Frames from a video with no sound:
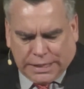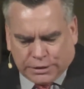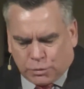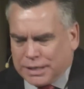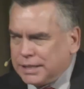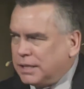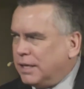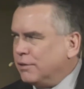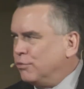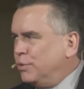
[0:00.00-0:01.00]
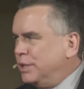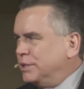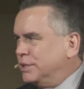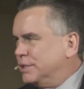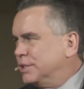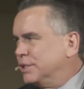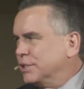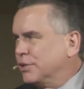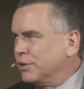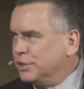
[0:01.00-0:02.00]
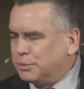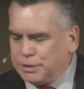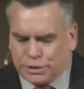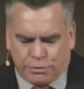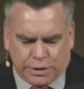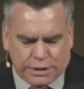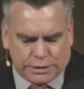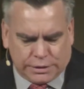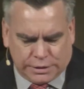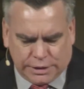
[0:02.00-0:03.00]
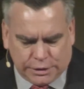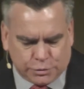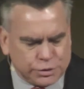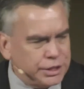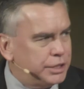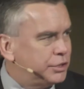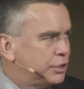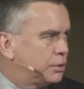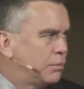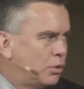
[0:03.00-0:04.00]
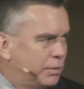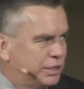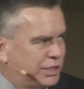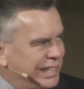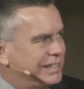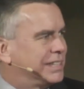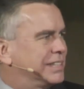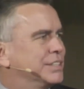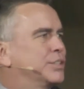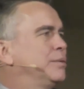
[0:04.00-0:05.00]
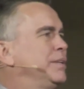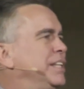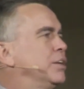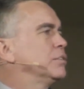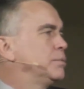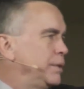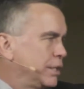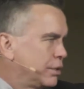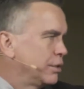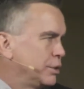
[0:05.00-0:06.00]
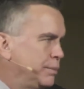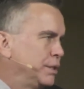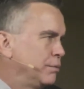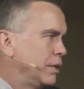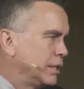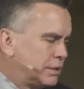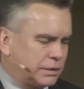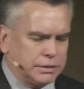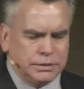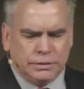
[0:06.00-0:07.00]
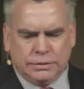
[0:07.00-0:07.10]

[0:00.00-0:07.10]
That's why the cloud of witnesses is an encouragement to us. And as we'll see in just a moment, Jesus is going to be the ultimate encouragement to us.